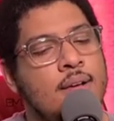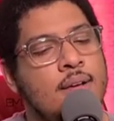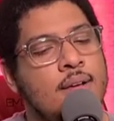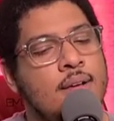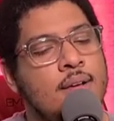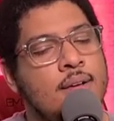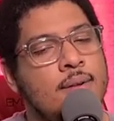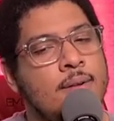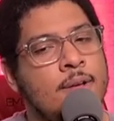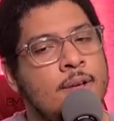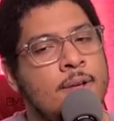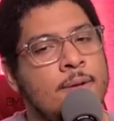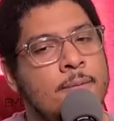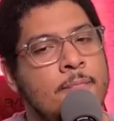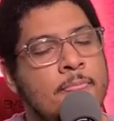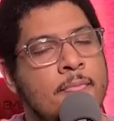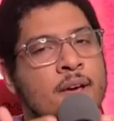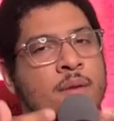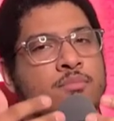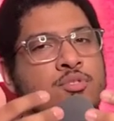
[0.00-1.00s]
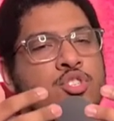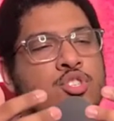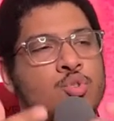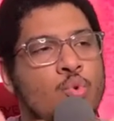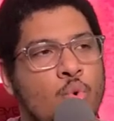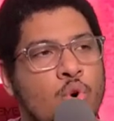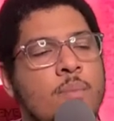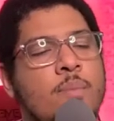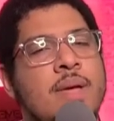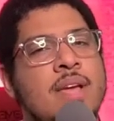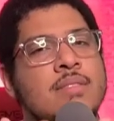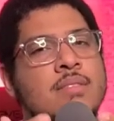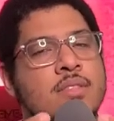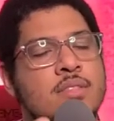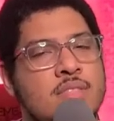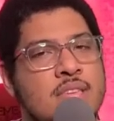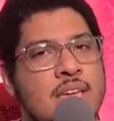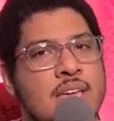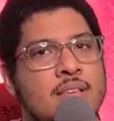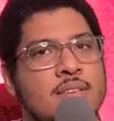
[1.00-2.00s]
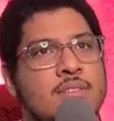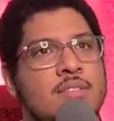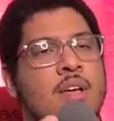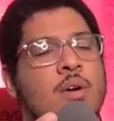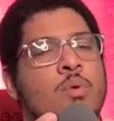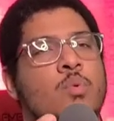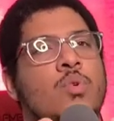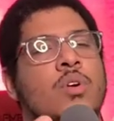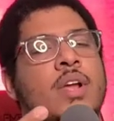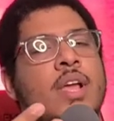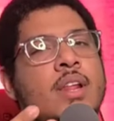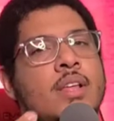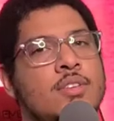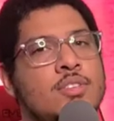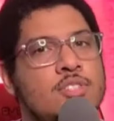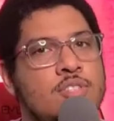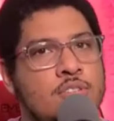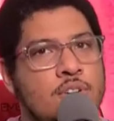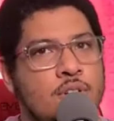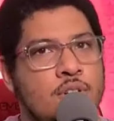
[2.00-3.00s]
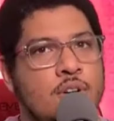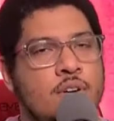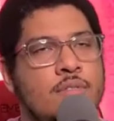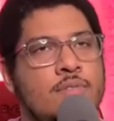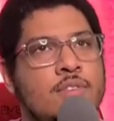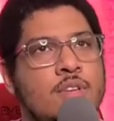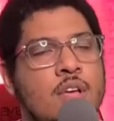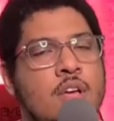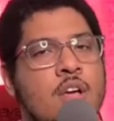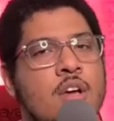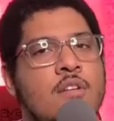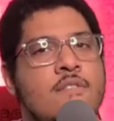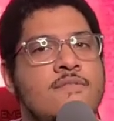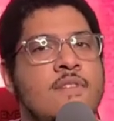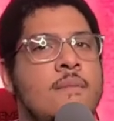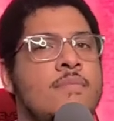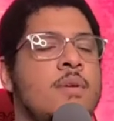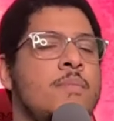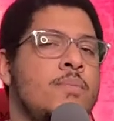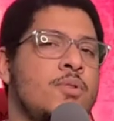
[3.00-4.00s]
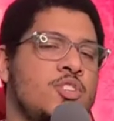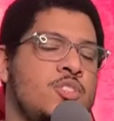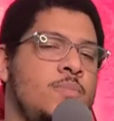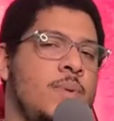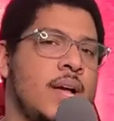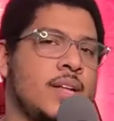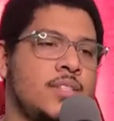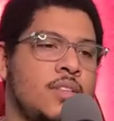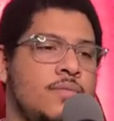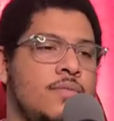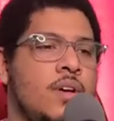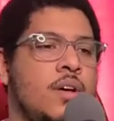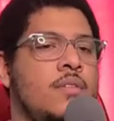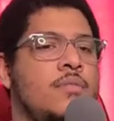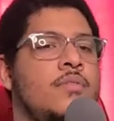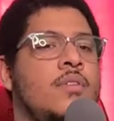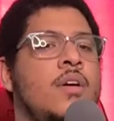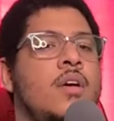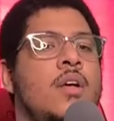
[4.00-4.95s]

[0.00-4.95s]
uh, absorbing the things that we're getting served from the perspective of